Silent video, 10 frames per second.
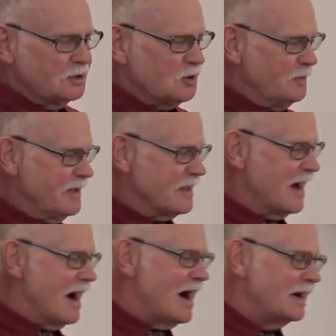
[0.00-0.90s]
to be
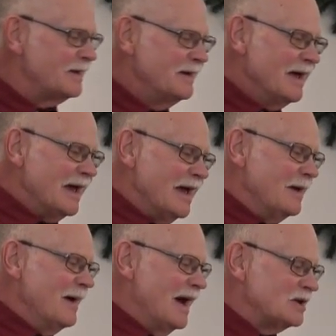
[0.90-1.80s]
God
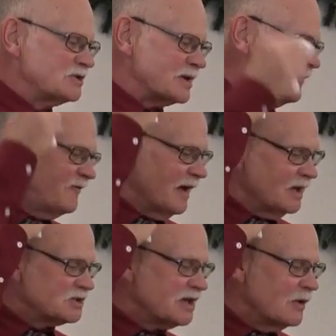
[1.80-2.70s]
Amen. Some
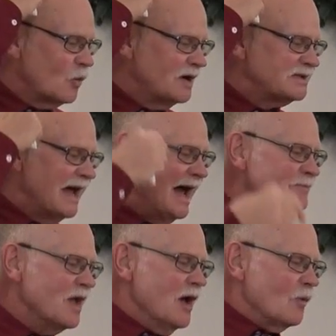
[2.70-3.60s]
fellow said one
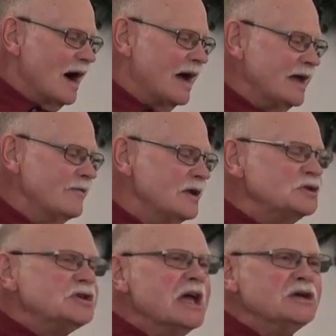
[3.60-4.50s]
time, why, even
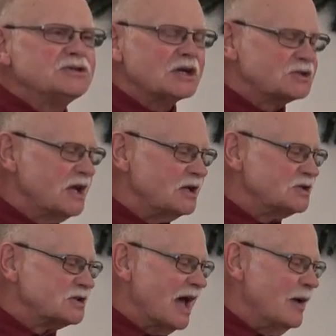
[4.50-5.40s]
Jesus didn't
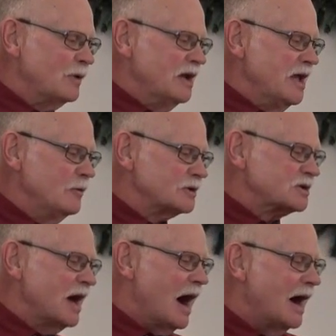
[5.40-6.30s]
say when he
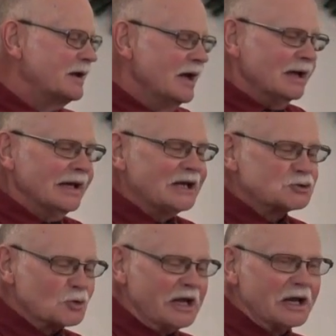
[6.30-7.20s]
was God.
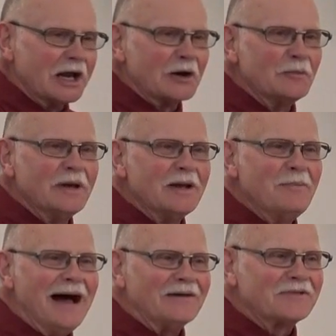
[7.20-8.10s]
Let's read a little bit
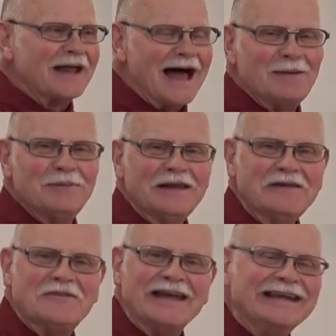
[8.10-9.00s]
about that. I
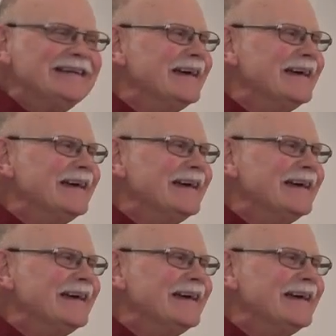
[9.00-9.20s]
believe that he